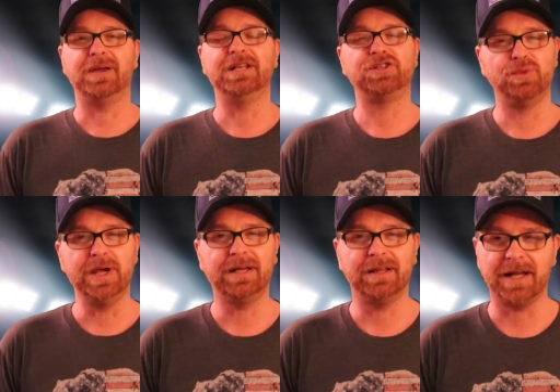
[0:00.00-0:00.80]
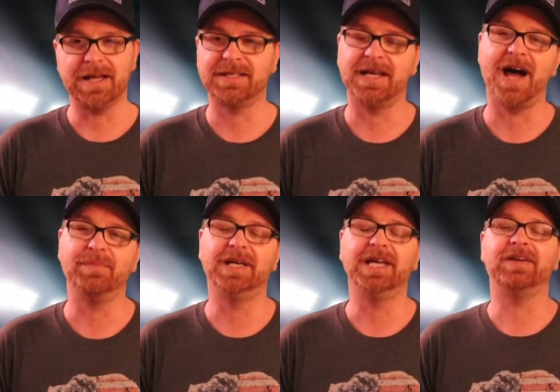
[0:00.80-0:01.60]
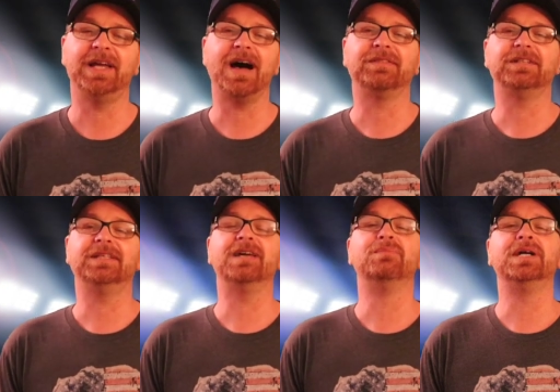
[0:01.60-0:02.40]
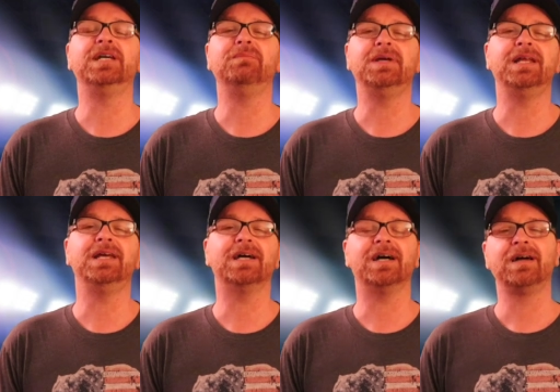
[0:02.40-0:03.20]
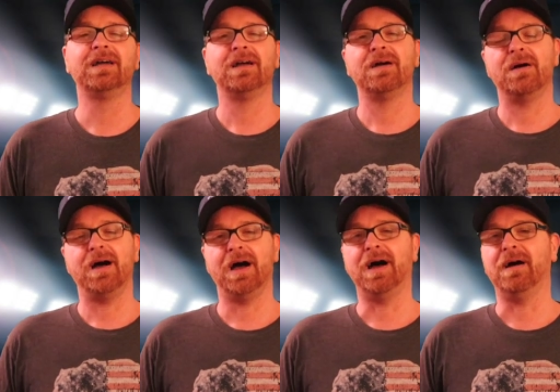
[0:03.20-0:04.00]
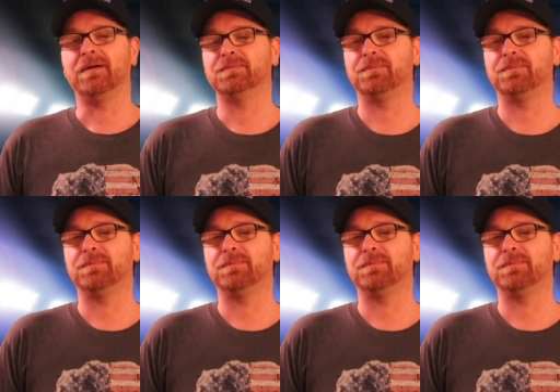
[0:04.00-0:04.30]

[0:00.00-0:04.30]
each week, like I said, I'll be giving out the Dead Money Media uh,